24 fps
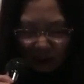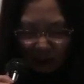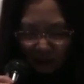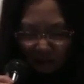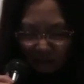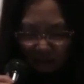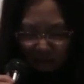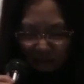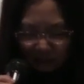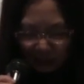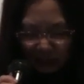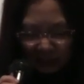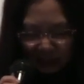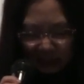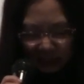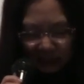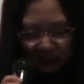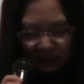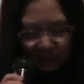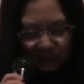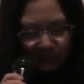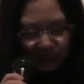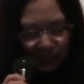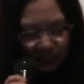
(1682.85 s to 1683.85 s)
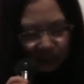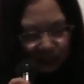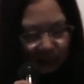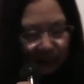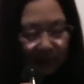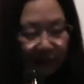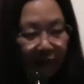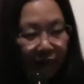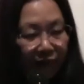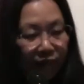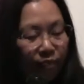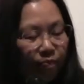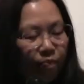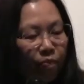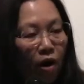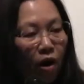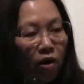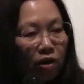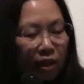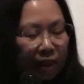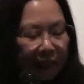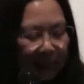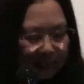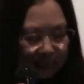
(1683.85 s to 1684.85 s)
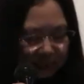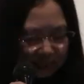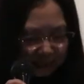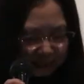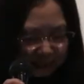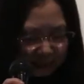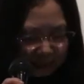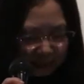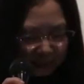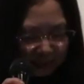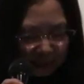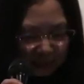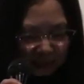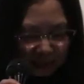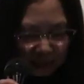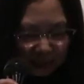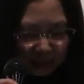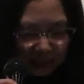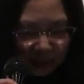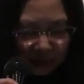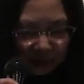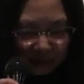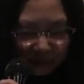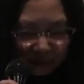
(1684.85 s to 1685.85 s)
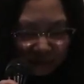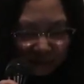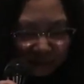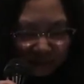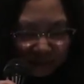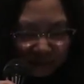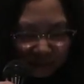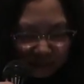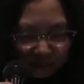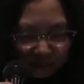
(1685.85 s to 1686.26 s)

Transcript: of the interpretive process itself.